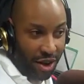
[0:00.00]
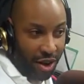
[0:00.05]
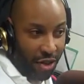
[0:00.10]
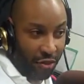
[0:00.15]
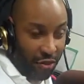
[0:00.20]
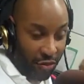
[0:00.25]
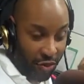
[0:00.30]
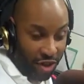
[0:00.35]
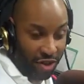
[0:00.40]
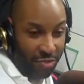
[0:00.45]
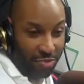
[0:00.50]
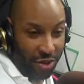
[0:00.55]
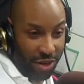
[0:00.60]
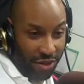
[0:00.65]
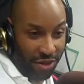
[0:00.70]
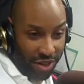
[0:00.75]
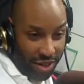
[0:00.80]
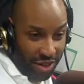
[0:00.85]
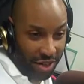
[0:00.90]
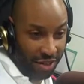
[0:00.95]
A fresh mm-hmm.
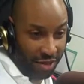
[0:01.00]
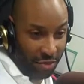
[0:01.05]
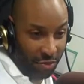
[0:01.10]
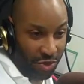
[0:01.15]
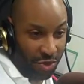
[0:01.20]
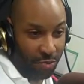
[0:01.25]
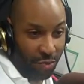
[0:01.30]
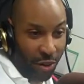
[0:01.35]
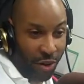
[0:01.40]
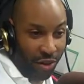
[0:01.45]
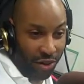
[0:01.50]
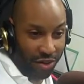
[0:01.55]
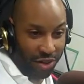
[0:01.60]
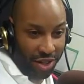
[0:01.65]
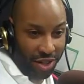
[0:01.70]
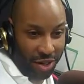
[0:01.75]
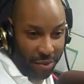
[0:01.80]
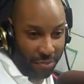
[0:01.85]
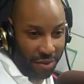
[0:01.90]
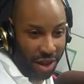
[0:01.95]
pair of kicks was part of
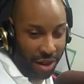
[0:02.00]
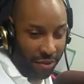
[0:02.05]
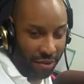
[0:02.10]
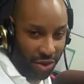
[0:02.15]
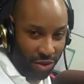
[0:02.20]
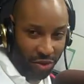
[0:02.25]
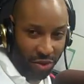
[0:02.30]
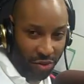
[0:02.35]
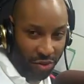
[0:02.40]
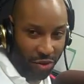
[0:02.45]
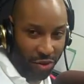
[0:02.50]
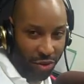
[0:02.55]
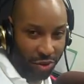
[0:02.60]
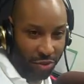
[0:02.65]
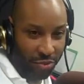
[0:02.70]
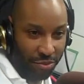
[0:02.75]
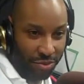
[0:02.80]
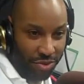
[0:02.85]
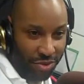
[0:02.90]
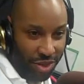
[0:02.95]
the hip hop uniform.